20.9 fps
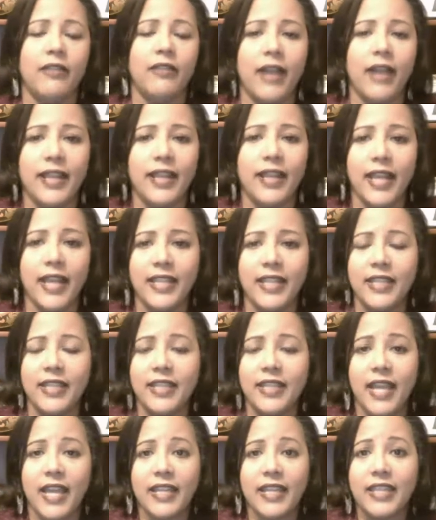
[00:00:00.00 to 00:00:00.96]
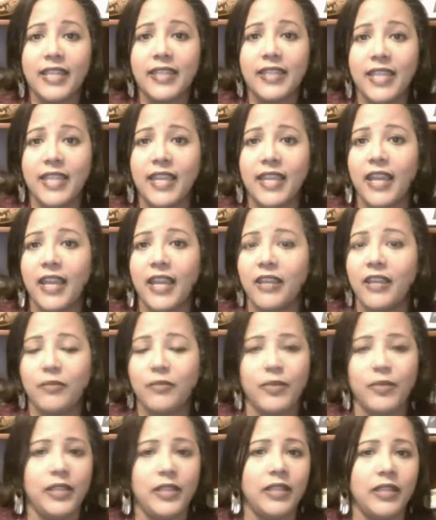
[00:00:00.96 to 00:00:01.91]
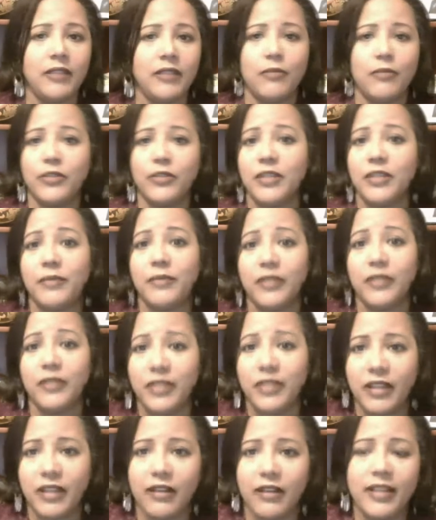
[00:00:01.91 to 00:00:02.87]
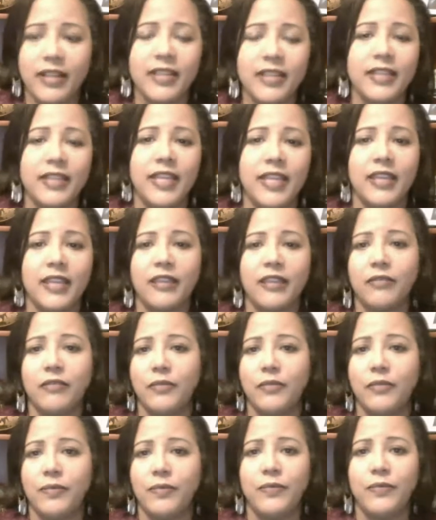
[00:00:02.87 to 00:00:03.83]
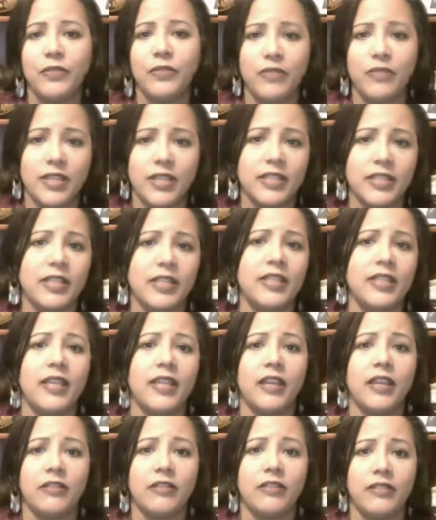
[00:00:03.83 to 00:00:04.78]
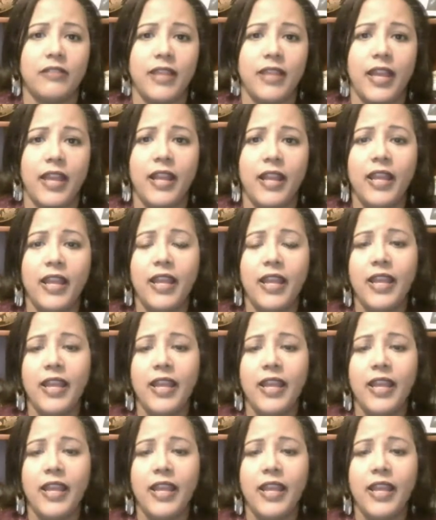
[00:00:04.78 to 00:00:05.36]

You know, I didn't think I could be a multimillionaire. I didn't think it could do this. I didn't think I could do that.